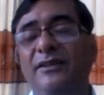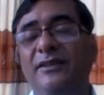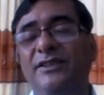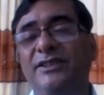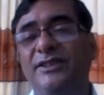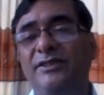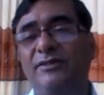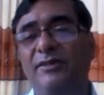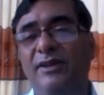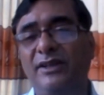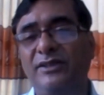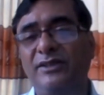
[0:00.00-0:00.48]

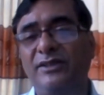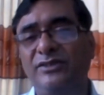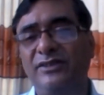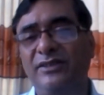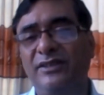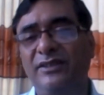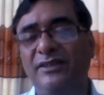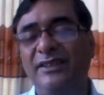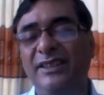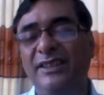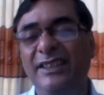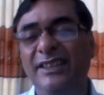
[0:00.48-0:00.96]

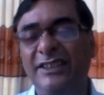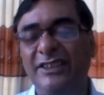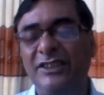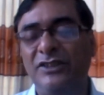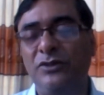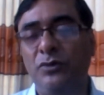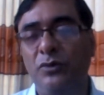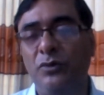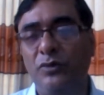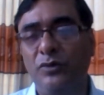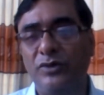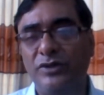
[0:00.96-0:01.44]
structure,
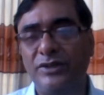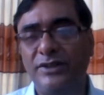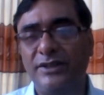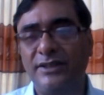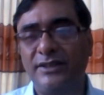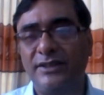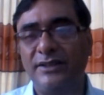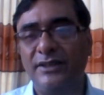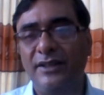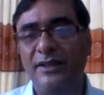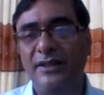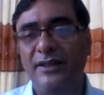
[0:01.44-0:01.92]

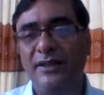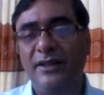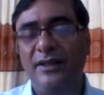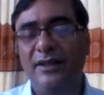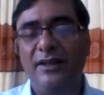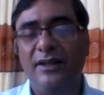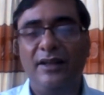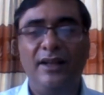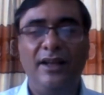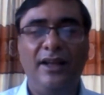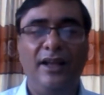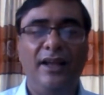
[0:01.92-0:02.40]
discourse,
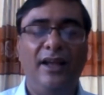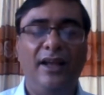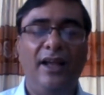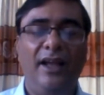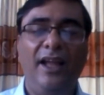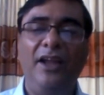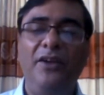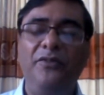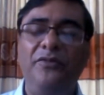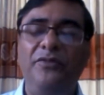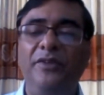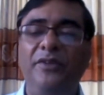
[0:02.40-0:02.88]

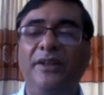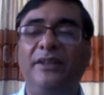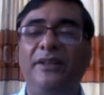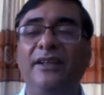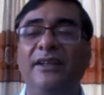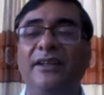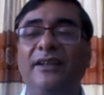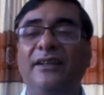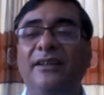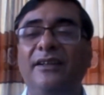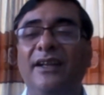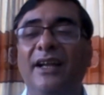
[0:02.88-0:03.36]

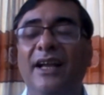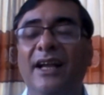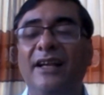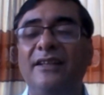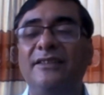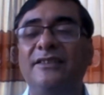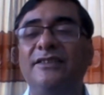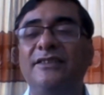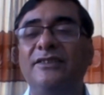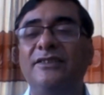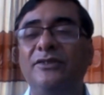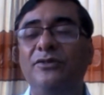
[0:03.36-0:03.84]
everything
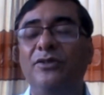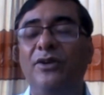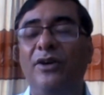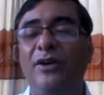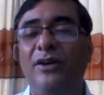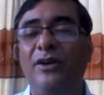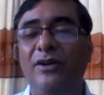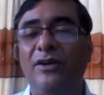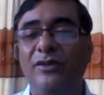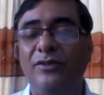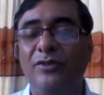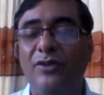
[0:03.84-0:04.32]
has
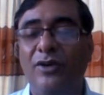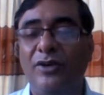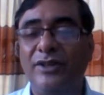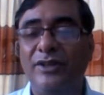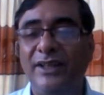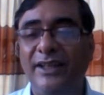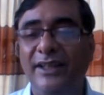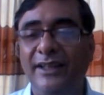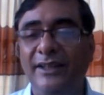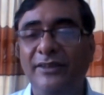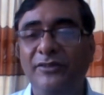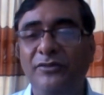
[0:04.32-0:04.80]
got
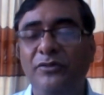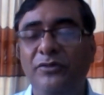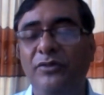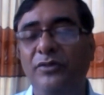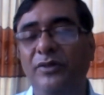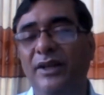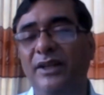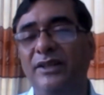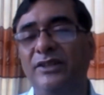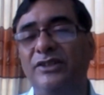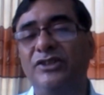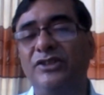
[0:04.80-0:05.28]

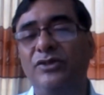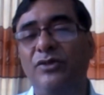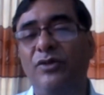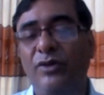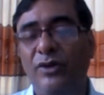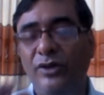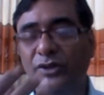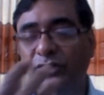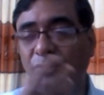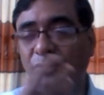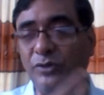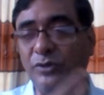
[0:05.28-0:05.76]
influence
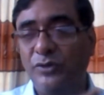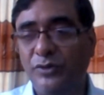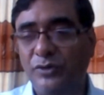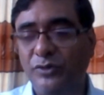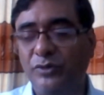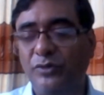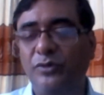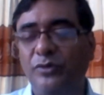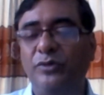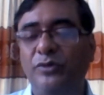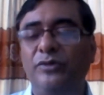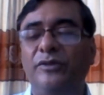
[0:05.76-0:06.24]
on your
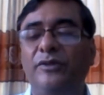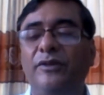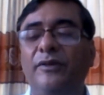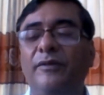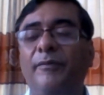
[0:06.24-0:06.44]
tone.